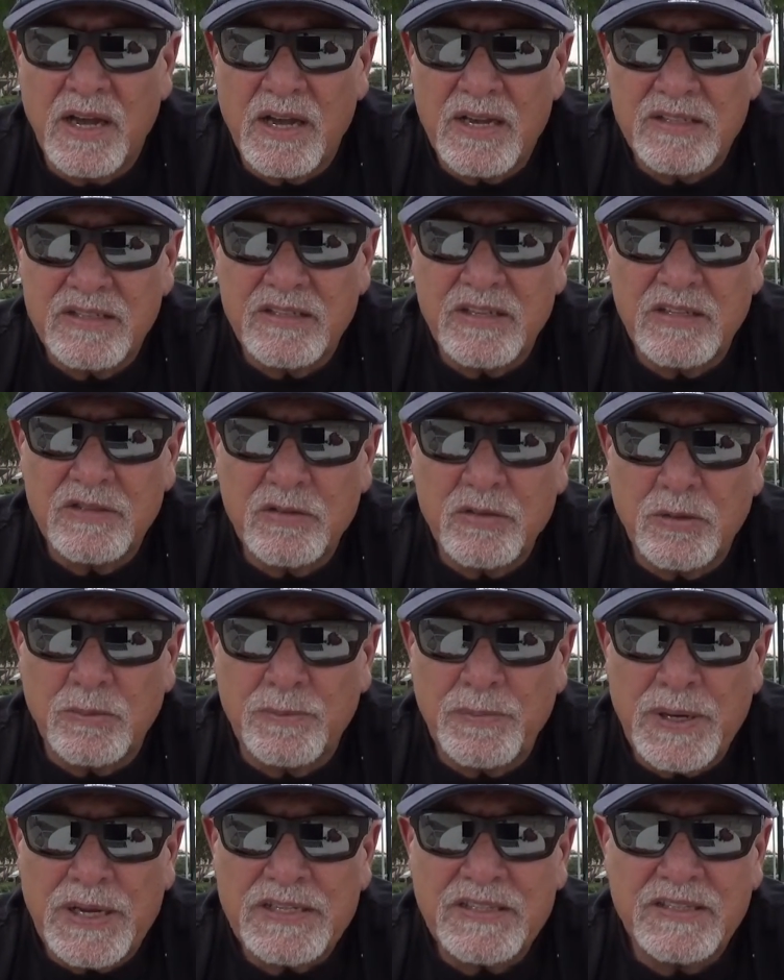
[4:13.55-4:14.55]
Central
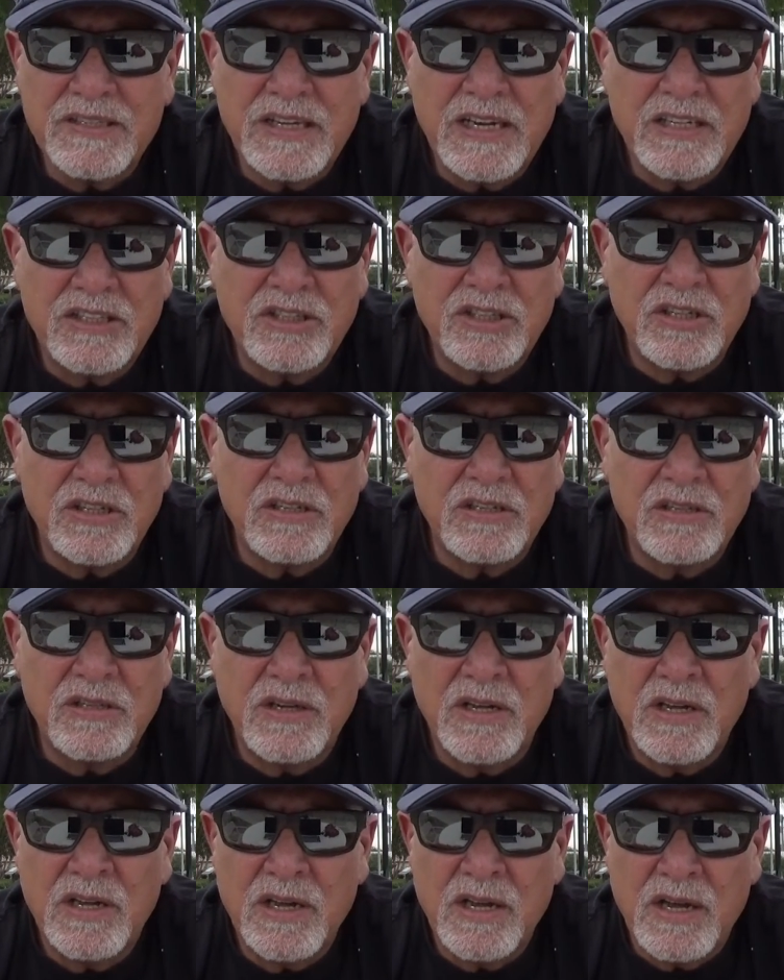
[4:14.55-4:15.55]
Bus Station
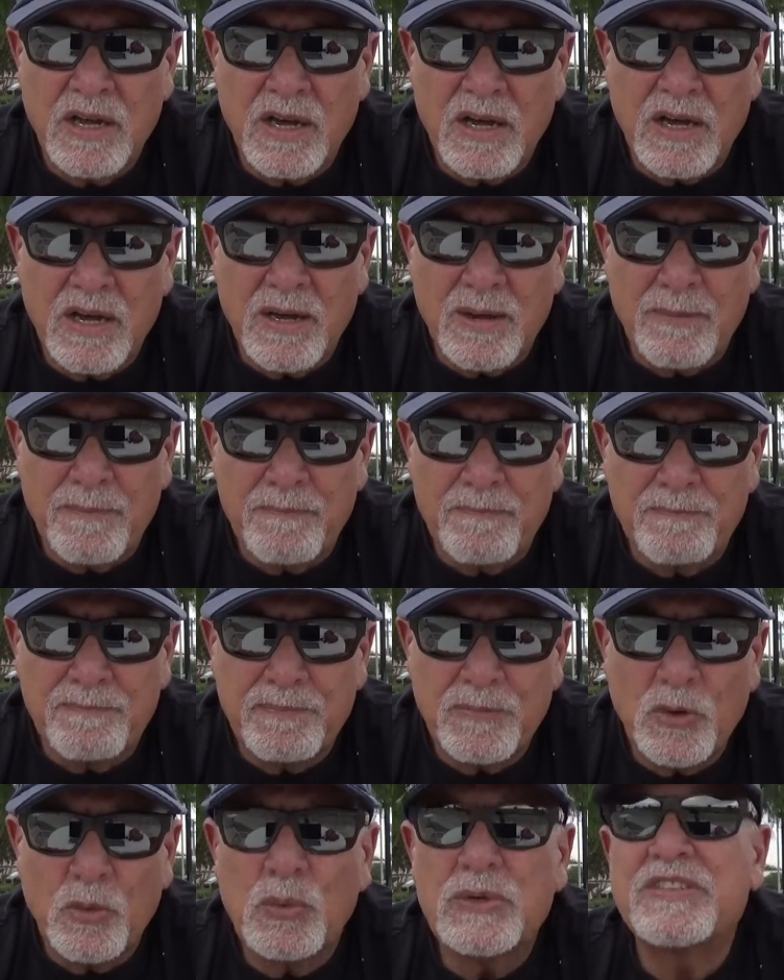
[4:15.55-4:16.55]

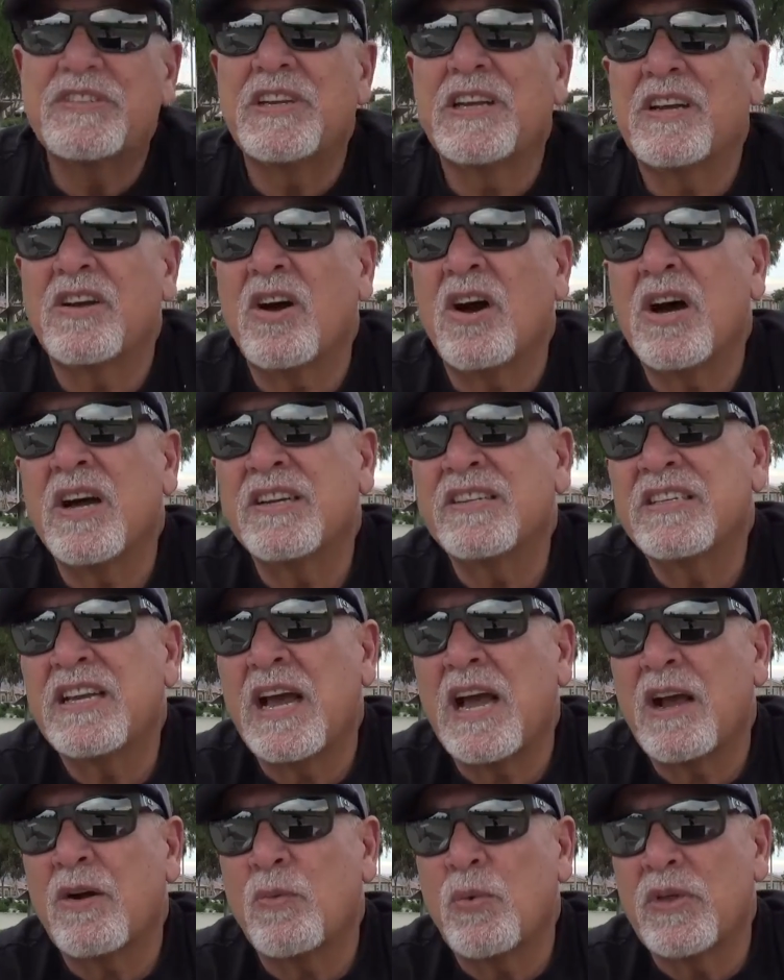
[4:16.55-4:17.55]
was in
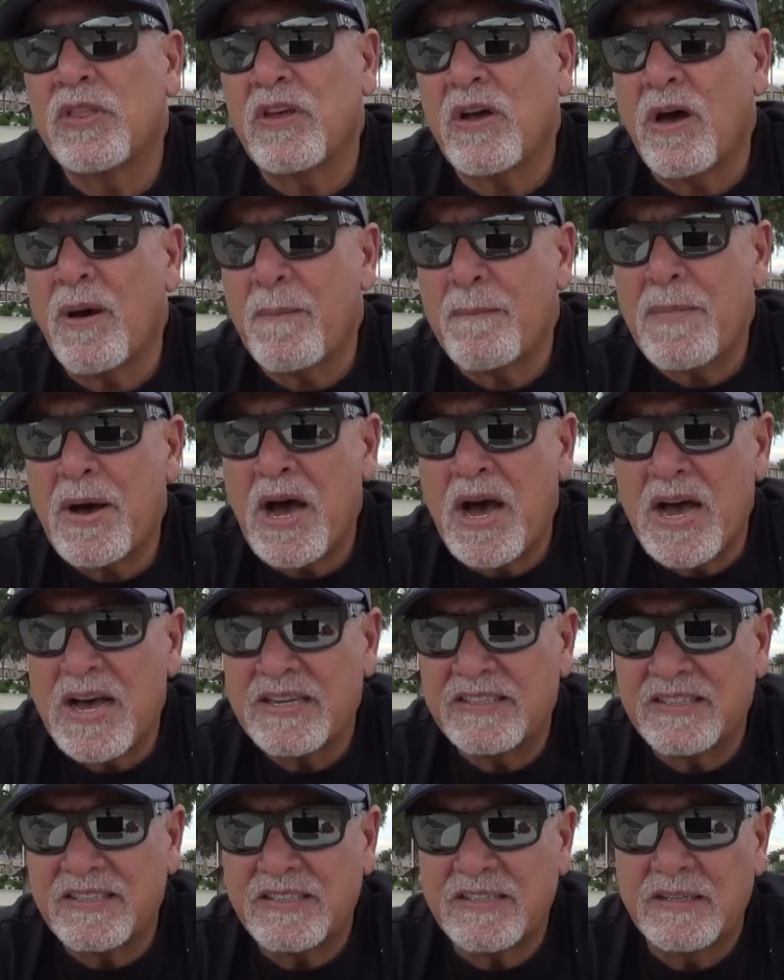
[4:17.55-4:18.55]
contact with
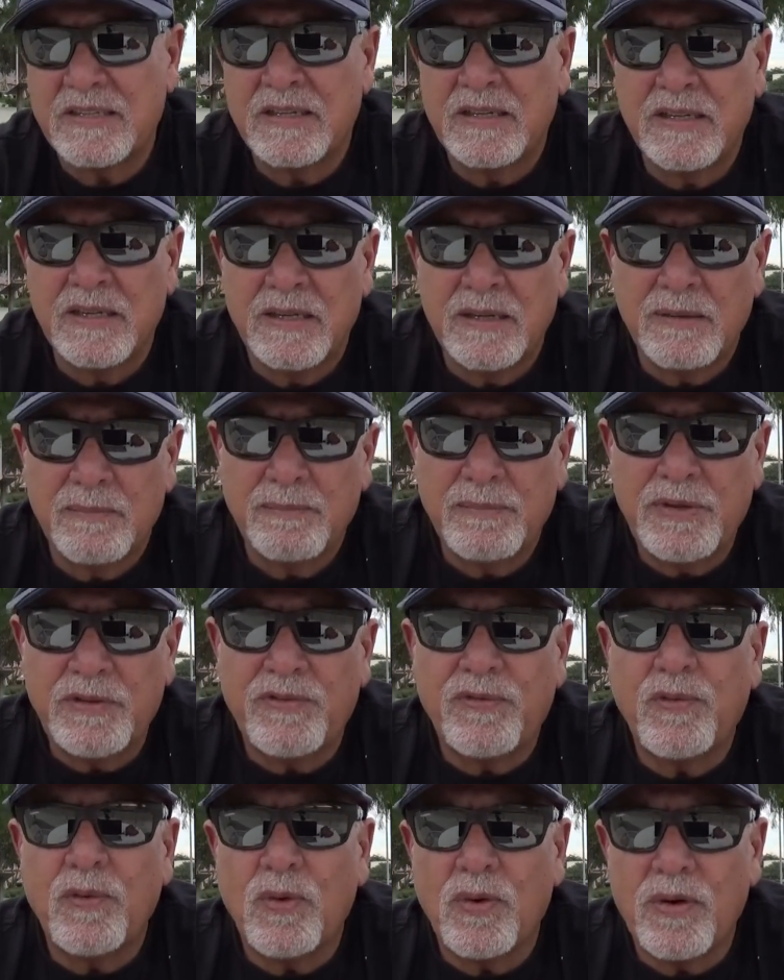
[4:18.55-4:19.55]
Hamas
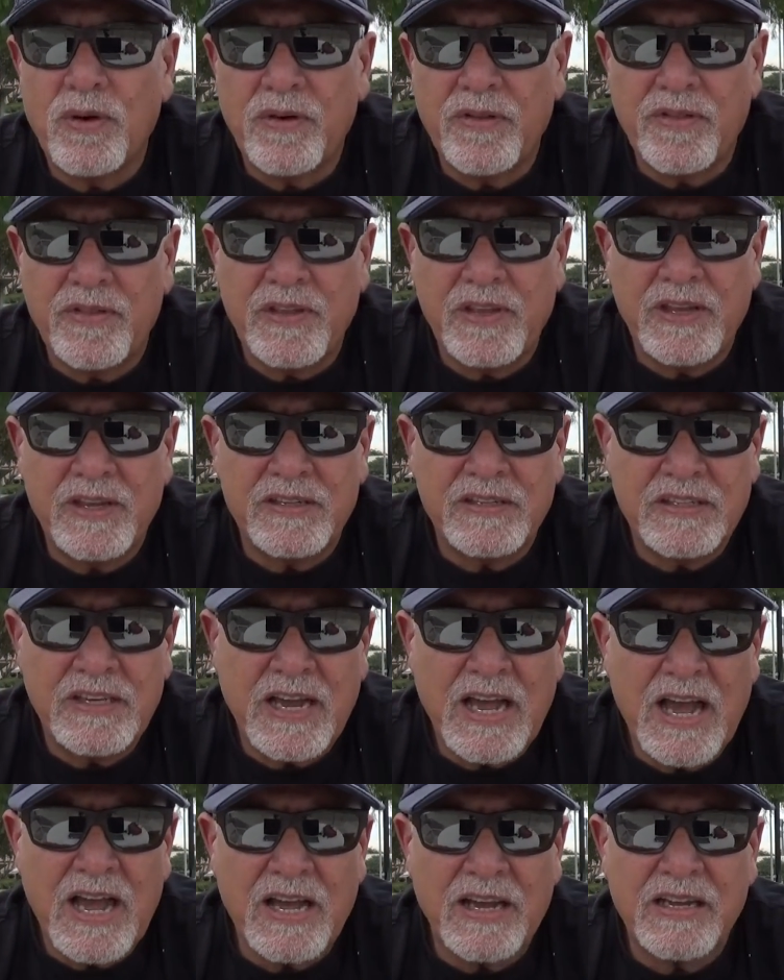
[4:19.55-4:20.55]
before the
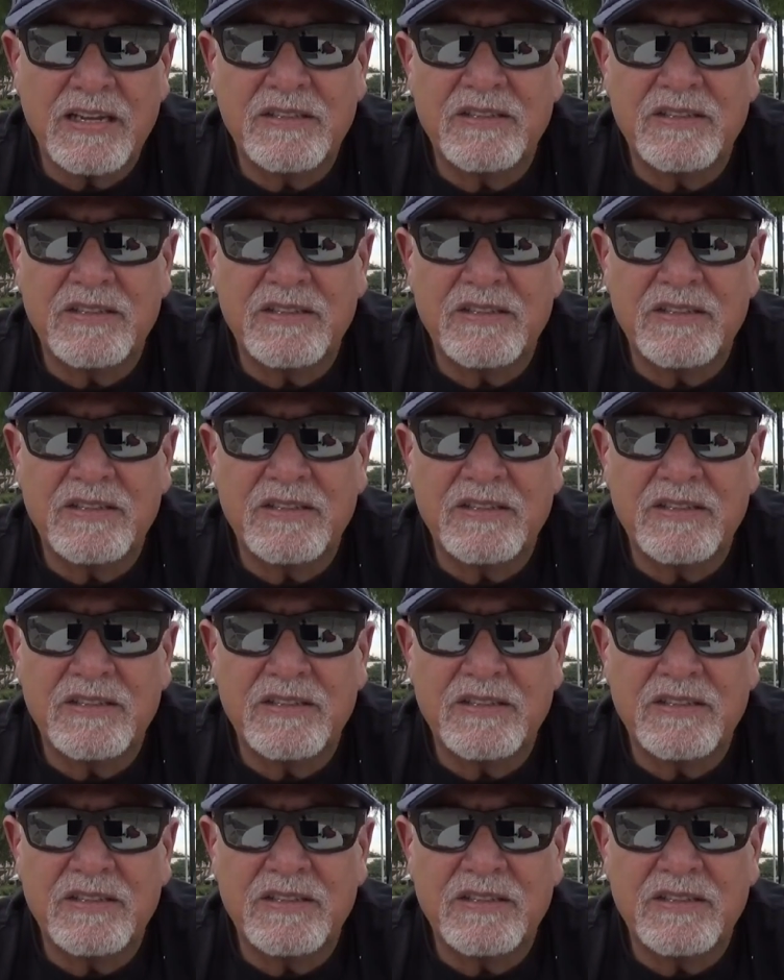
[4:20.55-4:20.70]
attack.